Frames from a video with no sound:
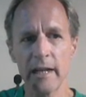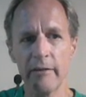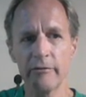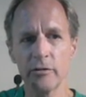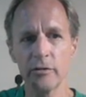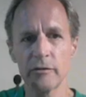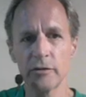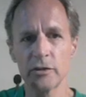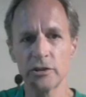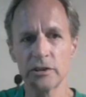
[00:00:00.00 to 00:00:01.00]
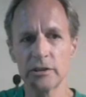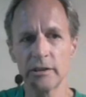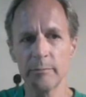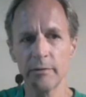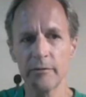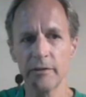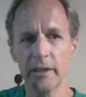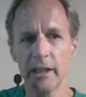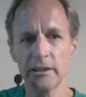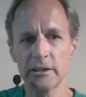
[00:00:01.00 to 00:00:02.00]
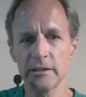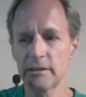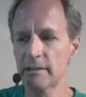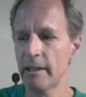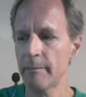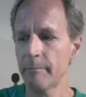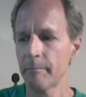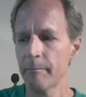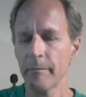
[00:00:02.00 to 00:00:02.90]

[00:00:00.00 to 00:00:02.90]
after the first simplification step.